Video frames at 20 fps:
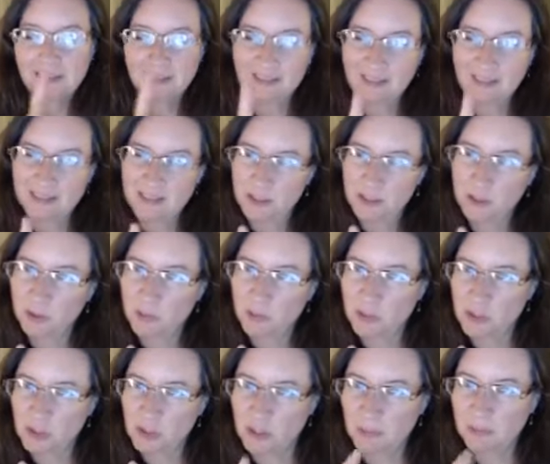That's a good
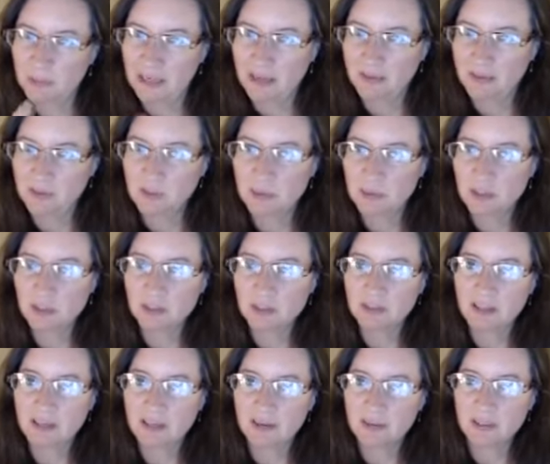question. I'm going to have to make sure
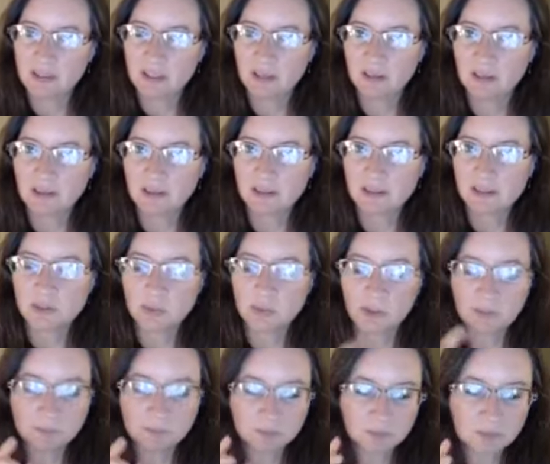that I articulate this
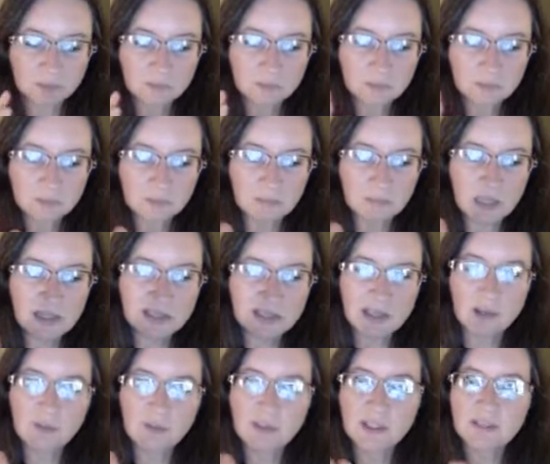well.
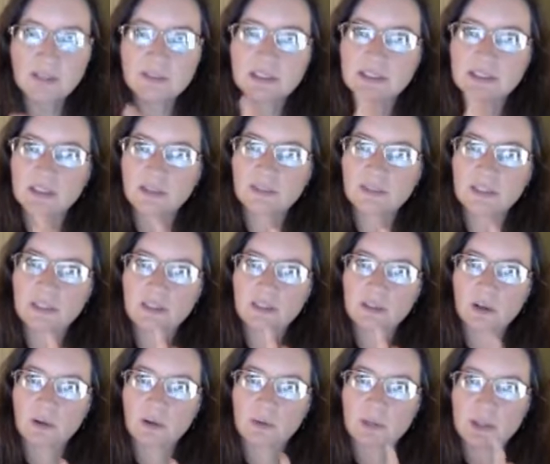Self-love is loving and
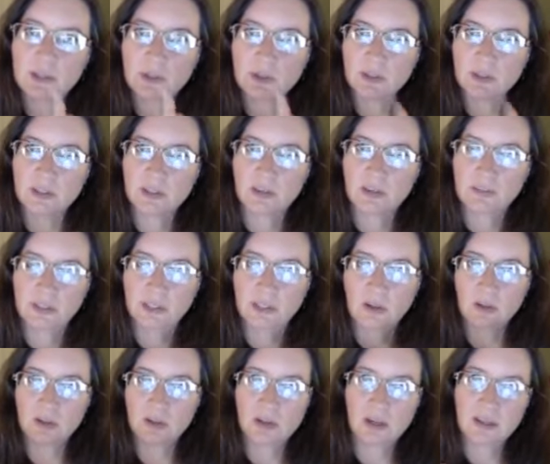honoring yourself at
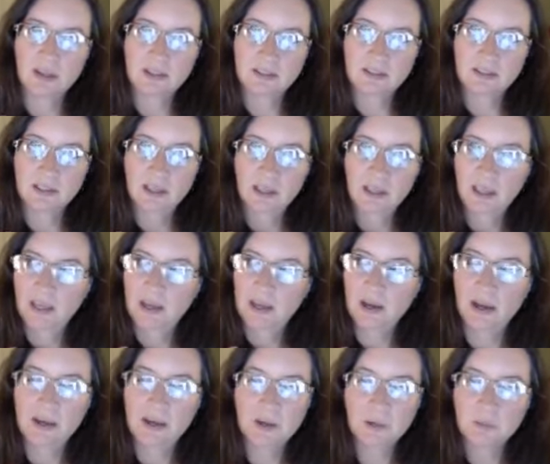all cost. Now,
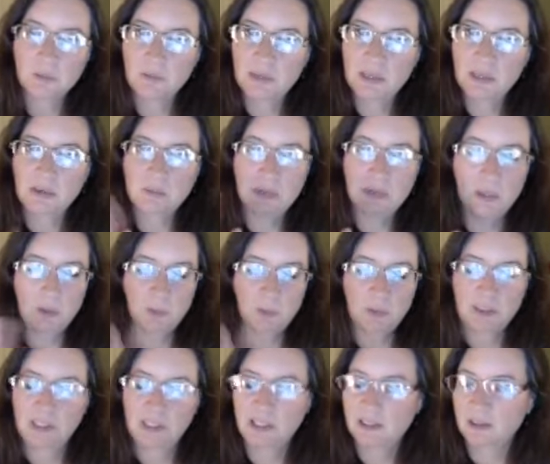I don't mean
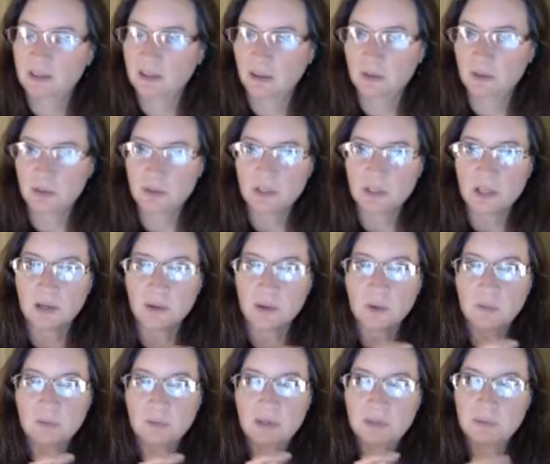manipulating others. I
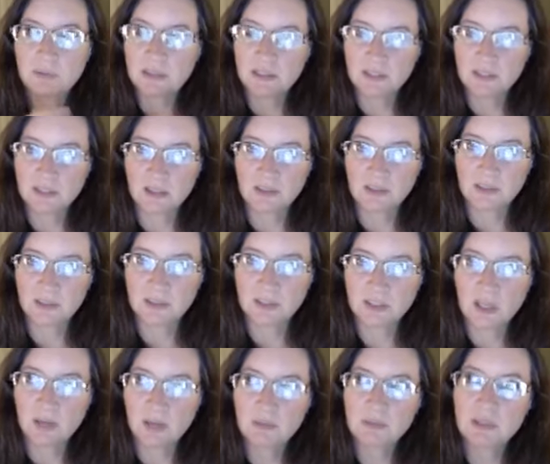don't mean being selfish.
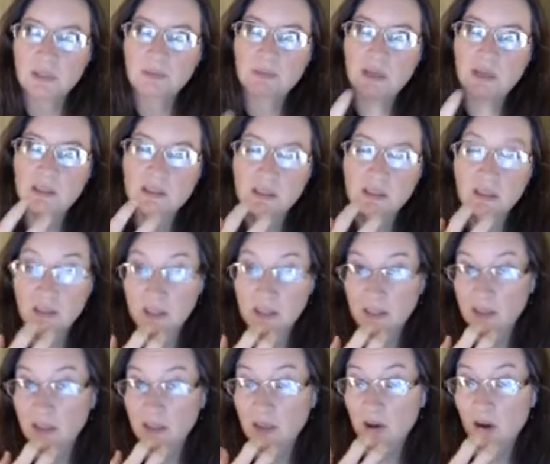I mean
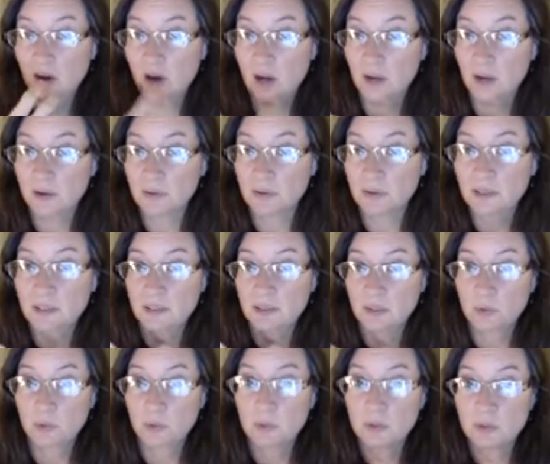basically honoring
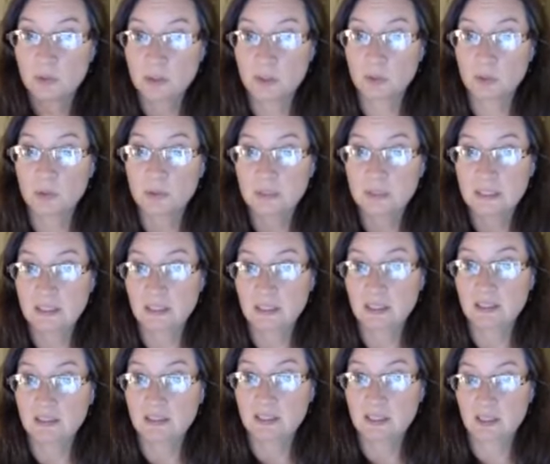your soul's
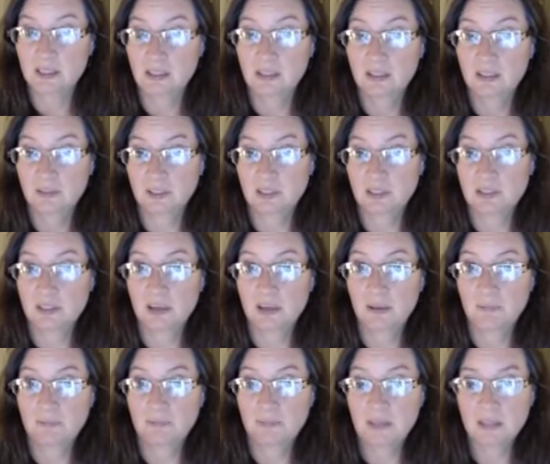needs at any given time.
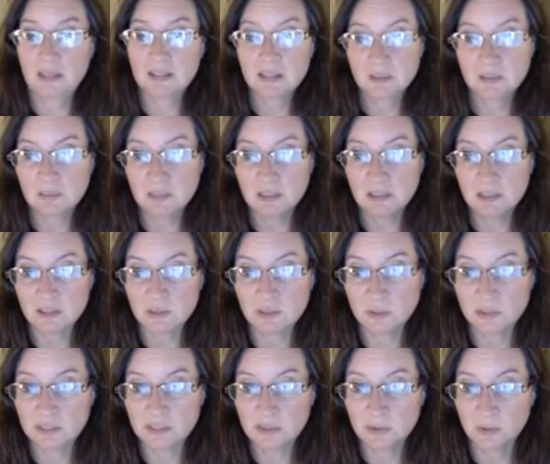That to me is
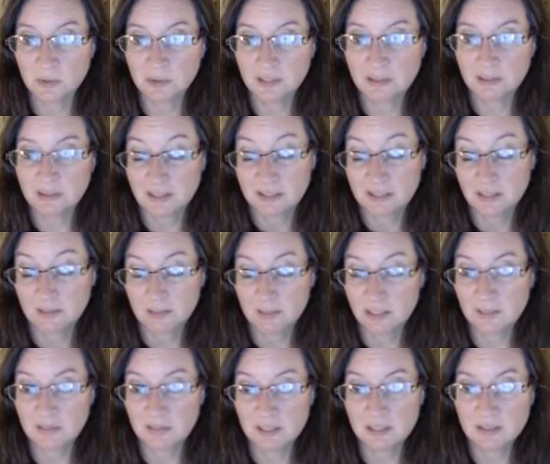what
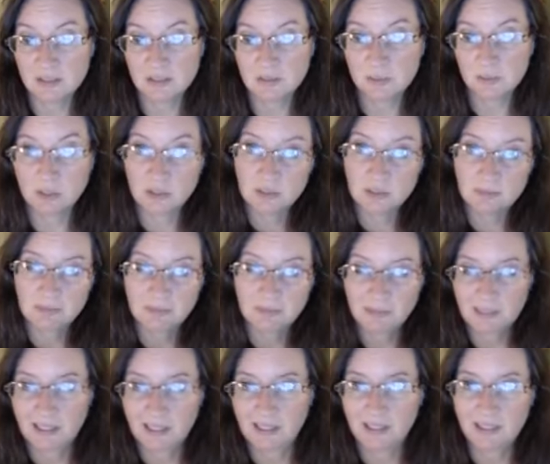self-love is, which
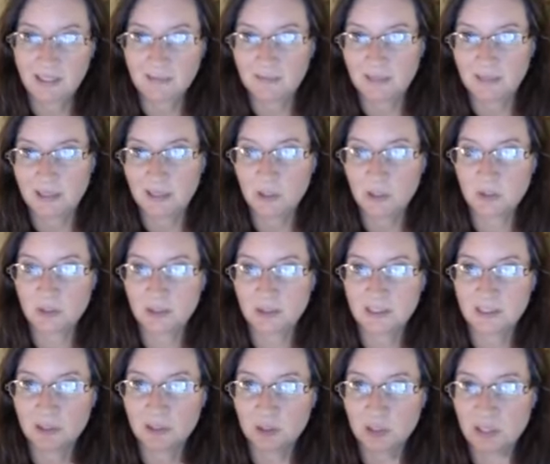again, I usually
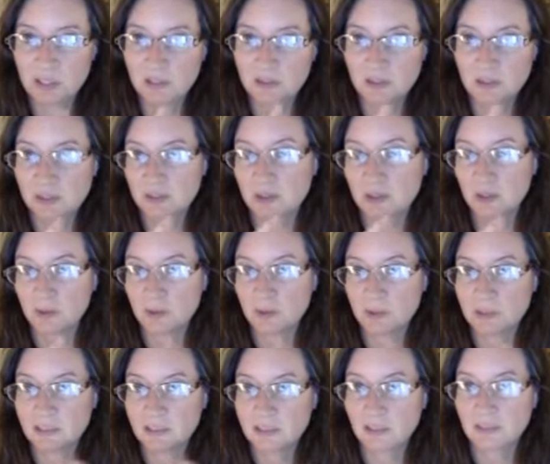interchange those
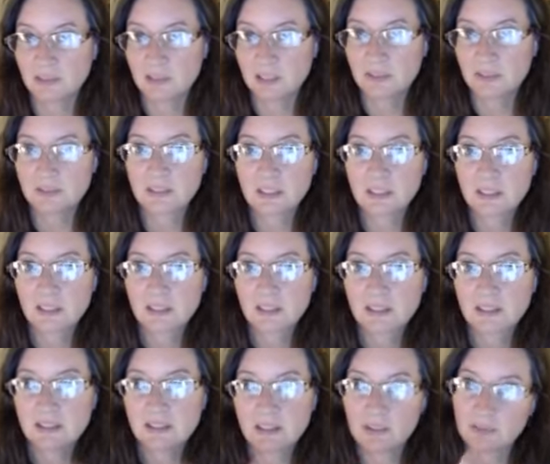with self-love,
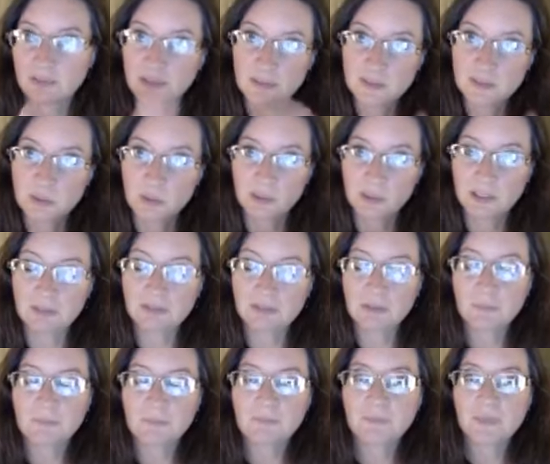soul
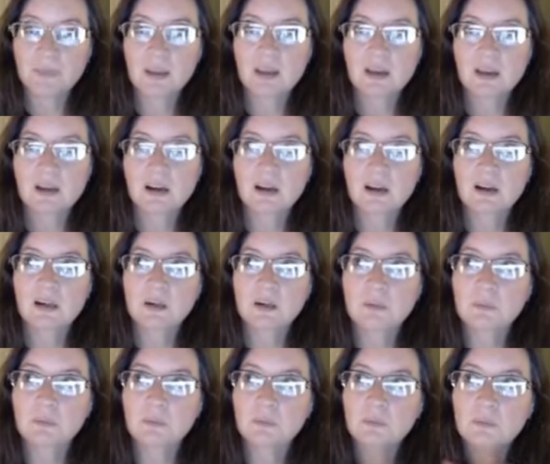
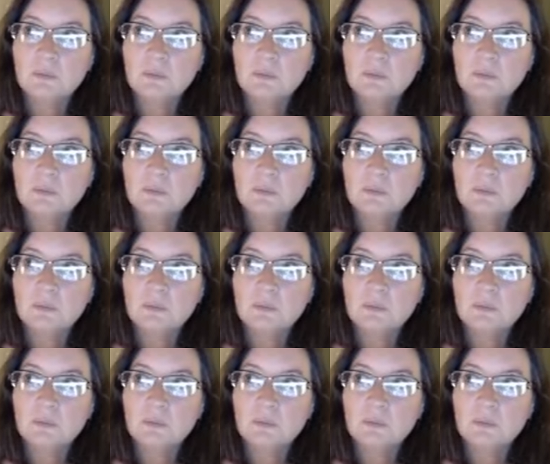love.